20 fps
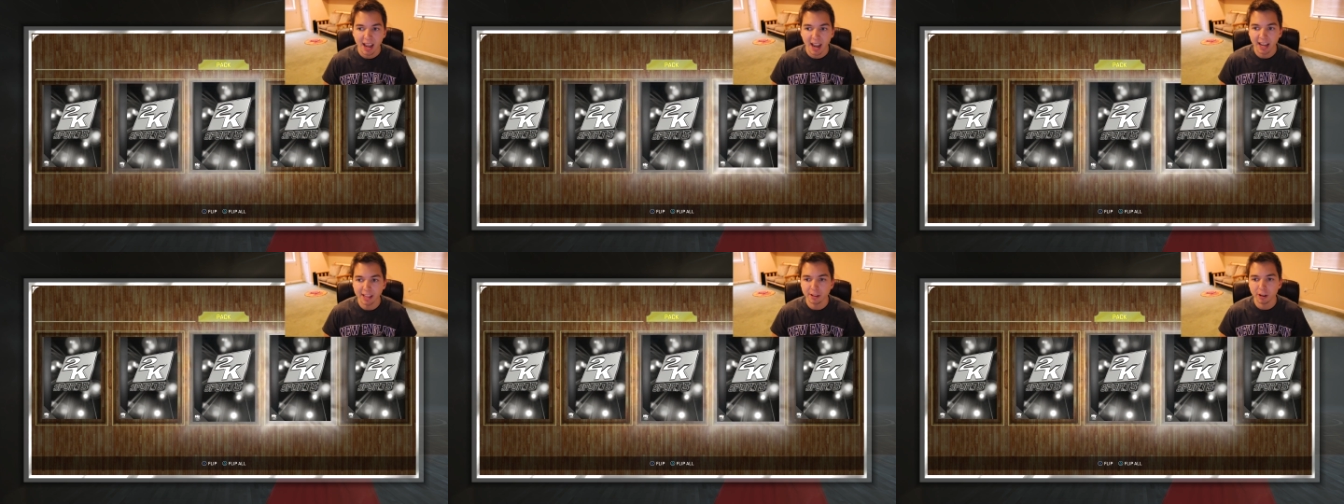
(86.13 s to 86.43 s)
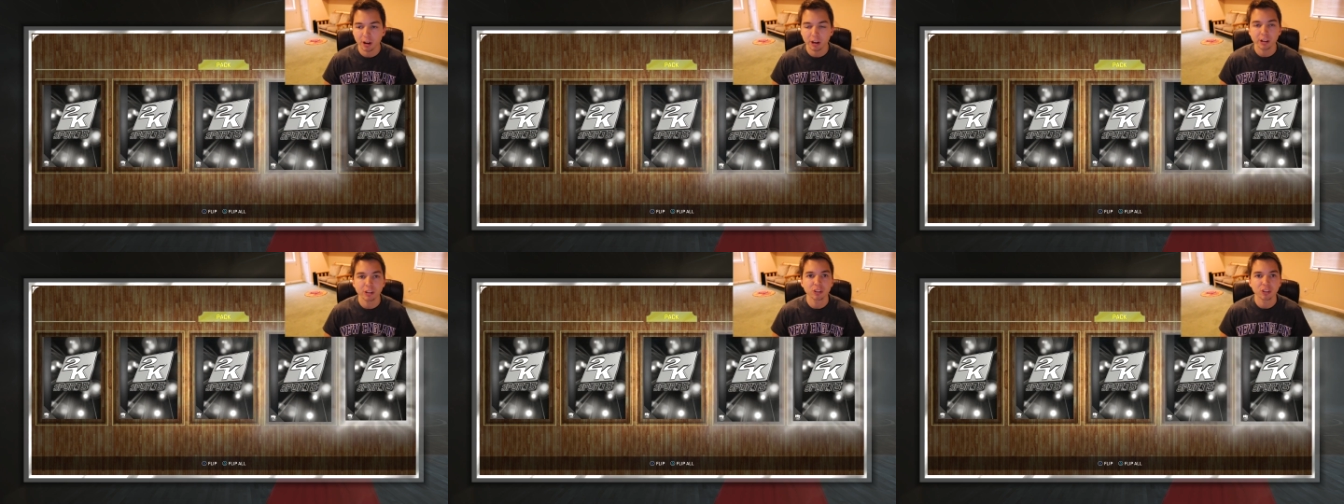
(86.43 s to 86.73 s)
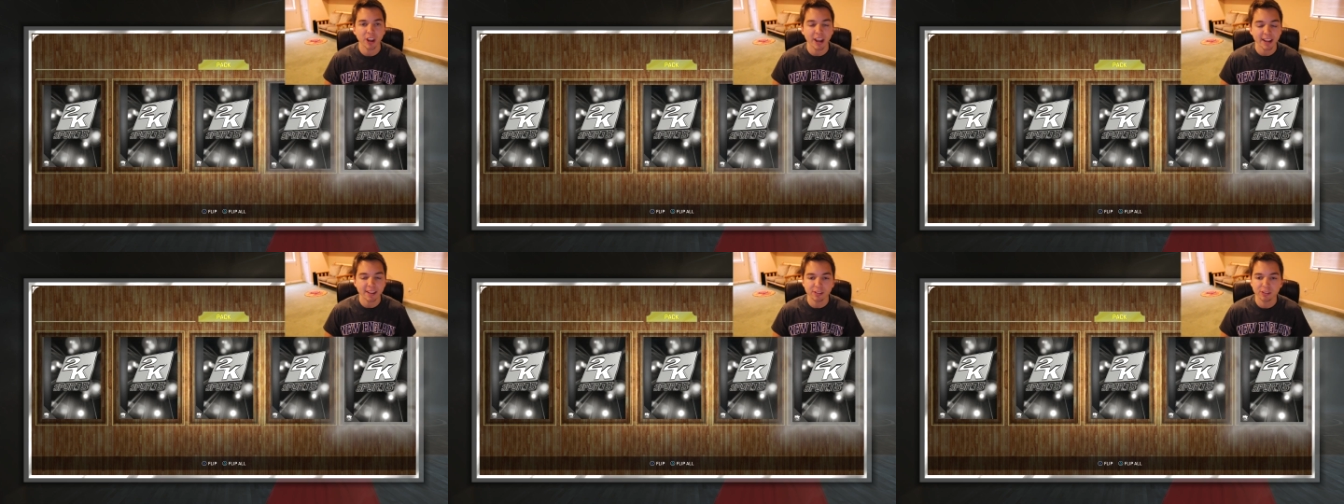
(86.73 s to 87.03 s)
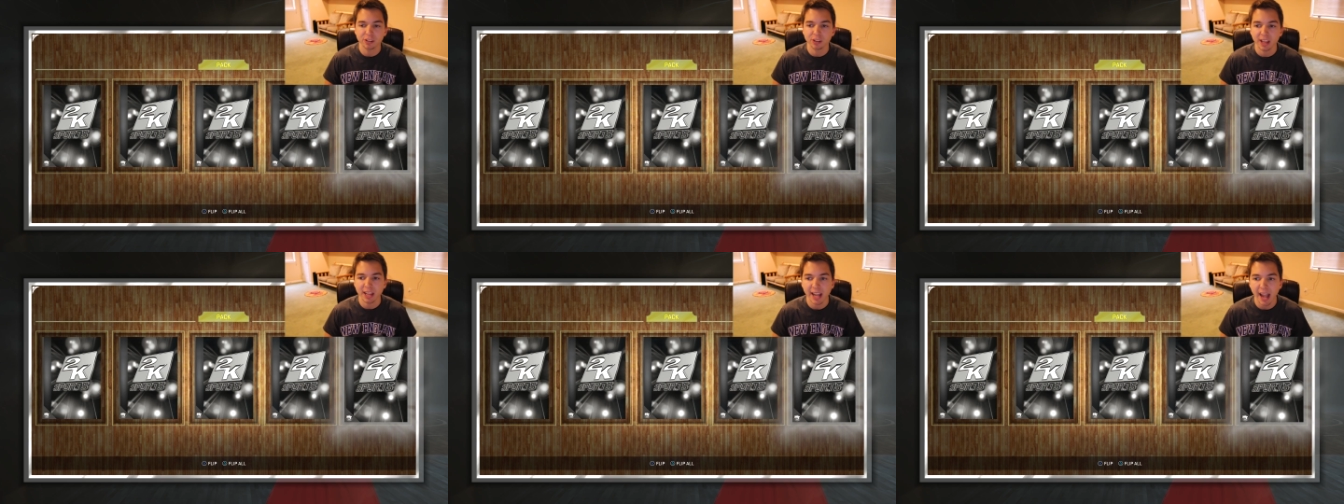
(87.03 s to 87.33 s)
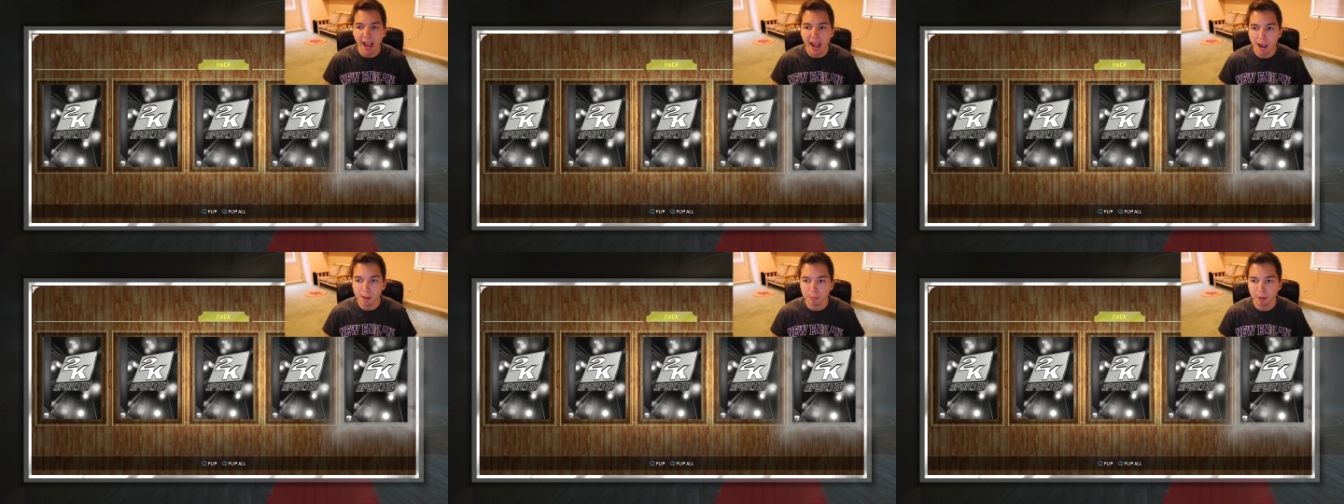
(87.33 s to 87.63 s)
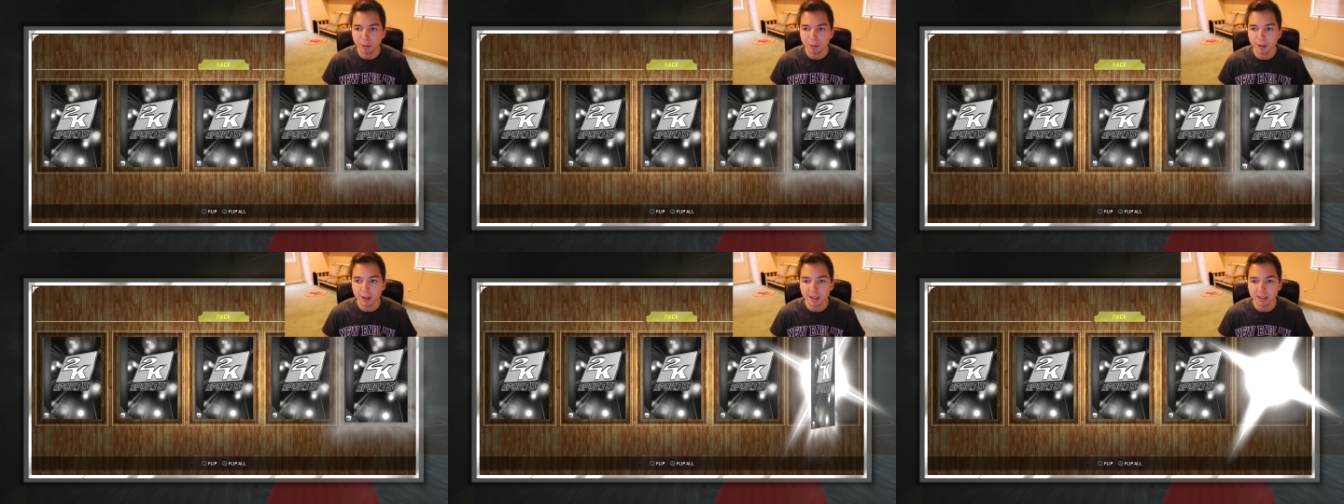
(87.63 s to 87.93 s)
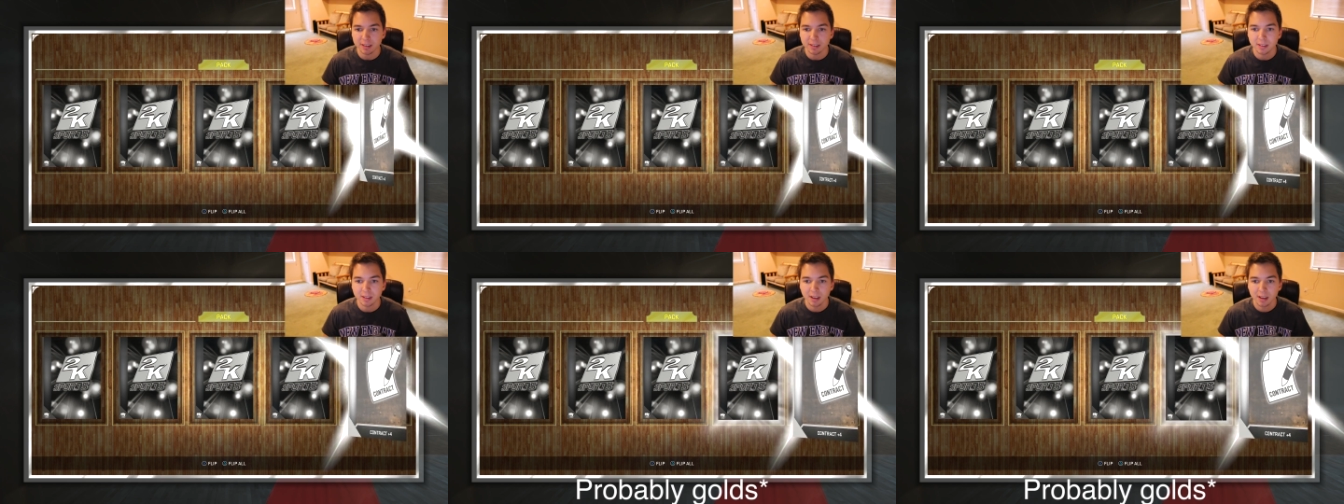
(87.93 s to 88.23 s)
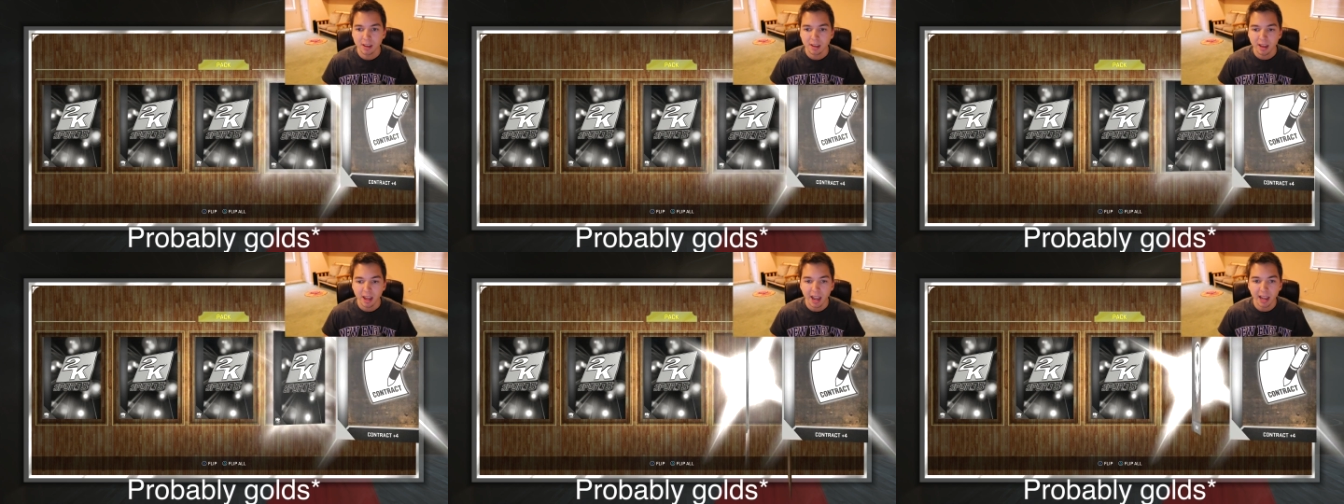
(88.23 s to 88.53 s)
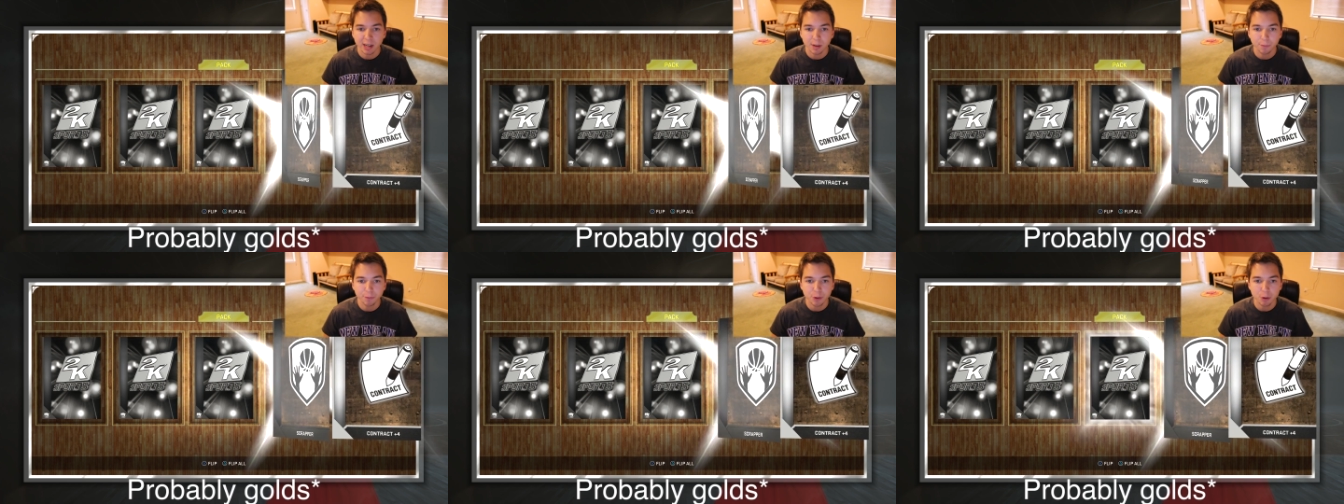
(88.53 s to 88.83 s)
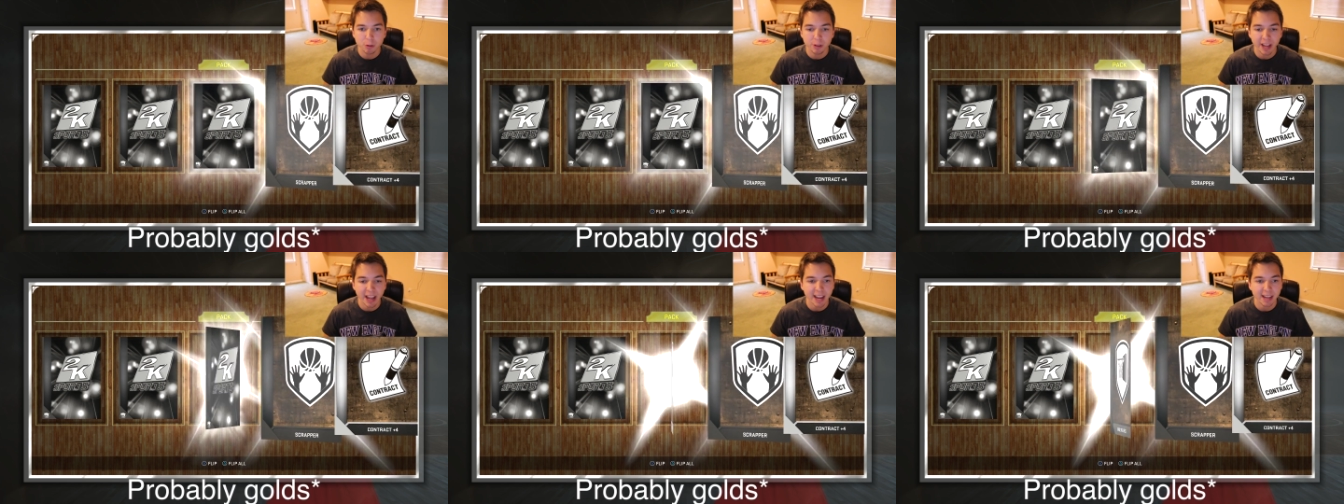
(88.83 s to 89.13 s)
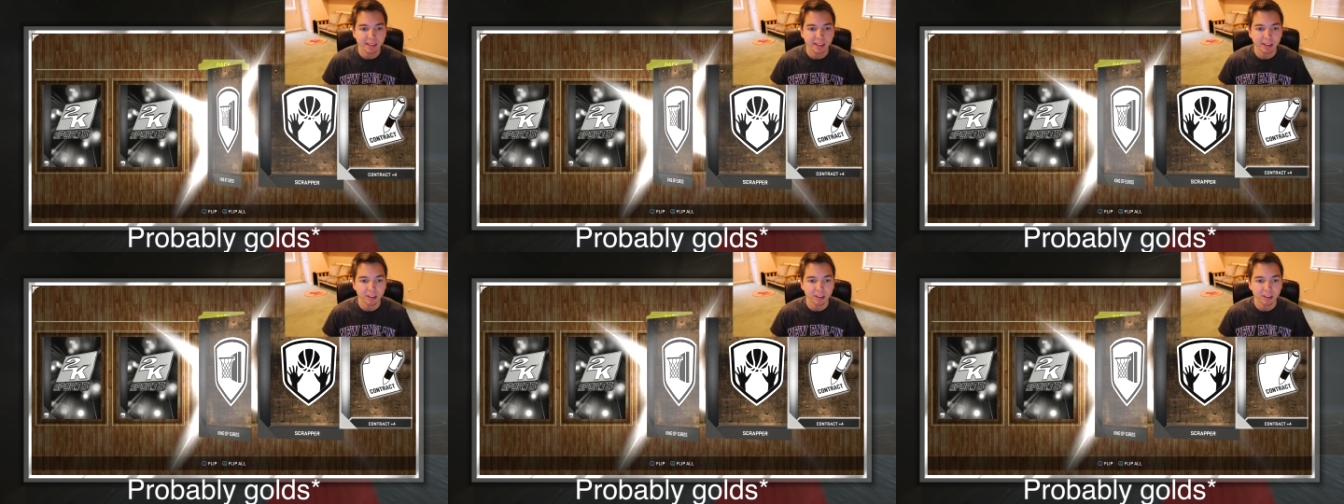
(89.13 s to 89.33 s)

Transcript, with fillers: and they're gonna change to like amethyst in a few days.